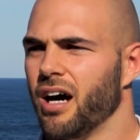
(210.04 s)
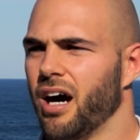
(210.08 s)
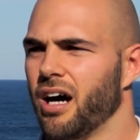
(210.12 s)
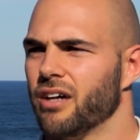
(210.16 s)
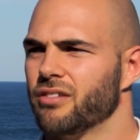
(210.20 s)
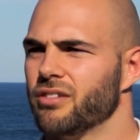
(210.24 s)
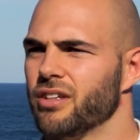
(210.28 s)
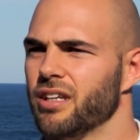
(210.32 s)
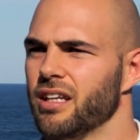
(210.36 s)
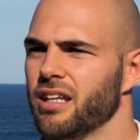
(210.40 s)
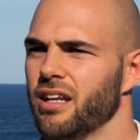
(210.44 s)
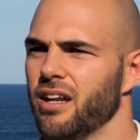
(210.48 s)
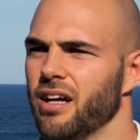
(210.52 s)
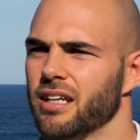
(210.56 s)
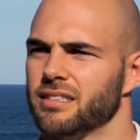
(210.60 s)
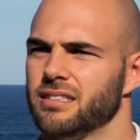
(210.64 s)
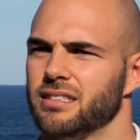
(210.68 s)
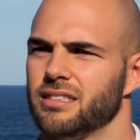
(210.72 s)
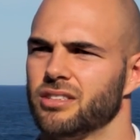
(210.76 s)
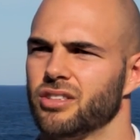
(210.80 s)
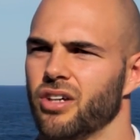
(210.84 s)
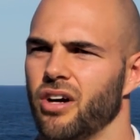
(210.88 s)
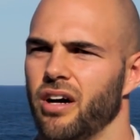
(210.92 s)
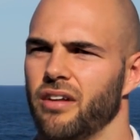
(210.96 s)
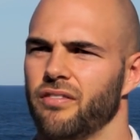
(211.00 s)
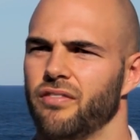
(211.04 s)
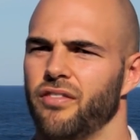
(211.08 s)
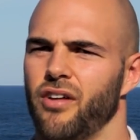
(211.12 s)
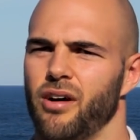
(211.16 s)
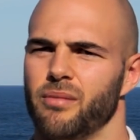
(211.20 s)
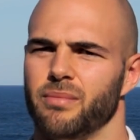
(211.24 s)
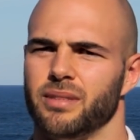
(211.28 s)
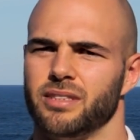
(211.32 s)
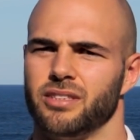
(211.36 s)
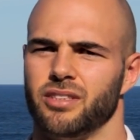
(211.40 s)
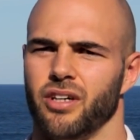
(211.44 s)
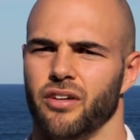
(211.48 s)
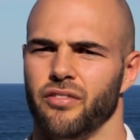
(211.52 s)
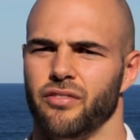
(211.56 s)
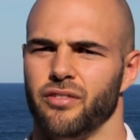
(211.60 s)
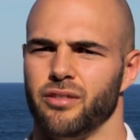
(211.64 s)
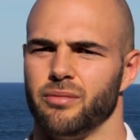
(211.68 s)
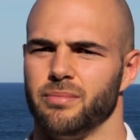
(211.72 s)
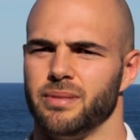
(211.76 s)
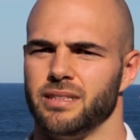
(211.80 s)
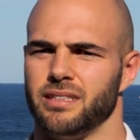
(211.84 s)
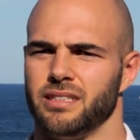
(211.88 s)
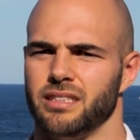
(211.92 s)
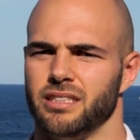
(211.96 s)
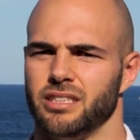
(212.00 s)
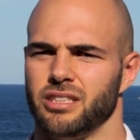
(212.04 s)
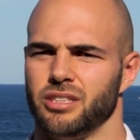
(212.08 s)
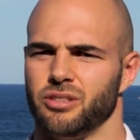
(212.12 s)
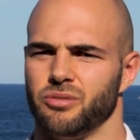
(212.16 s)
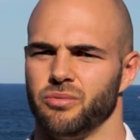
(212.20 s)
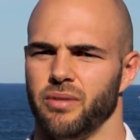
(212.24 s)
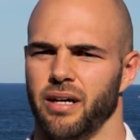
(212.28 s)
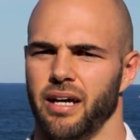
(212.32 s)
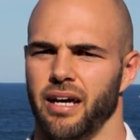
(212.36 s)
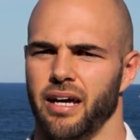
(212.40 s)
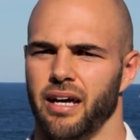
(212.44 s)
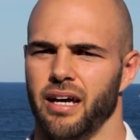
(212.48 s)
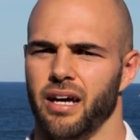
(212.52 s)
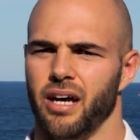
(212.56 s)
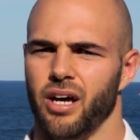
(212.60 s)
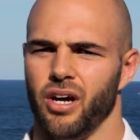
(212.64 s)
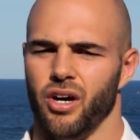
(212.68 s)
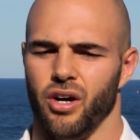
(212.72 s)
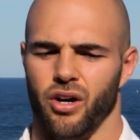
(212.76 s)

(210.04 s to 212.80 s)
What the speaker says: I'd really like to try and find myself in a position where